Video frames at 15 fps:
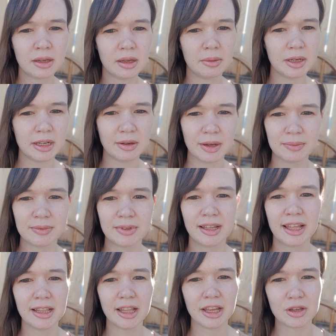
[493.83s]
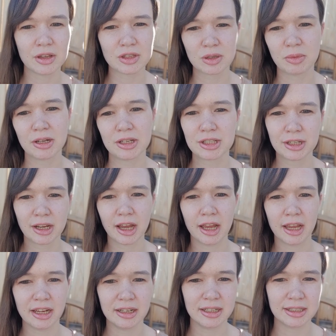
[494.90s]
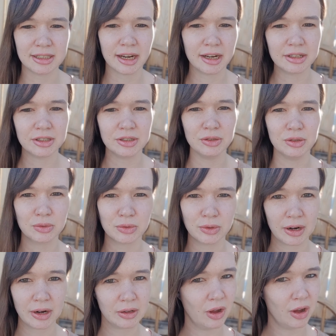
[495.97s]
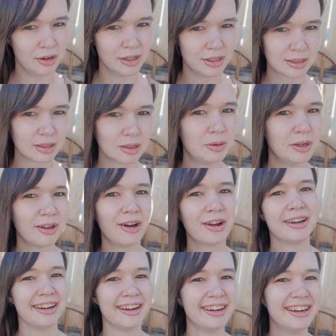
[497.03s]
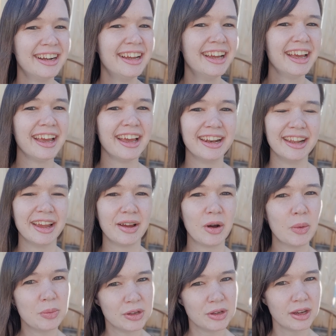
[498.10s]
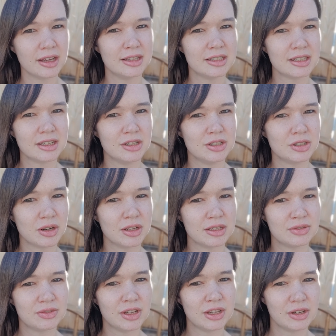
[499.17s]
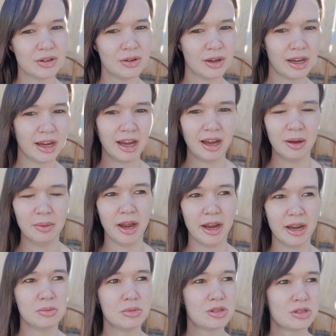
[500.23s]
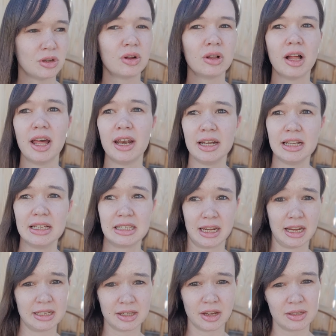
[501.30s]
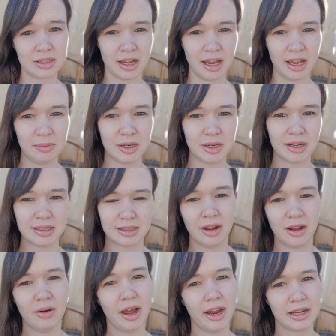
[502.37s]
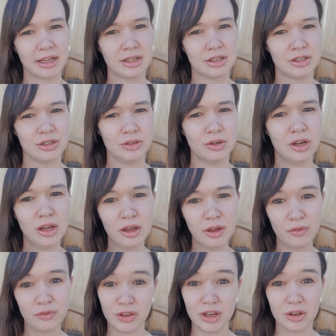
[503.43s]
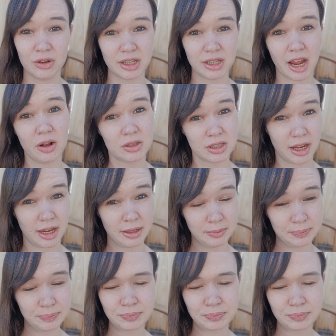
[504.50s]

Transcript: But anyway, thank you so much. I decided to rattle on just a little bit longer there, and I hope you guys enjoy this video. I am so glad it is nice outside, because now I get to do videos outside